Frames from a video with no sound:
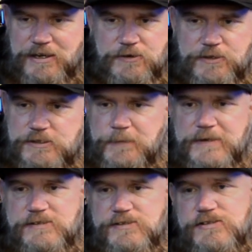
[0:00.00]
Creed's
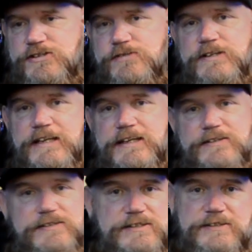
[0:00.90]
prices are just
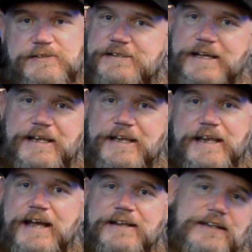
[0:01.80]
ridiculous, and I ain't got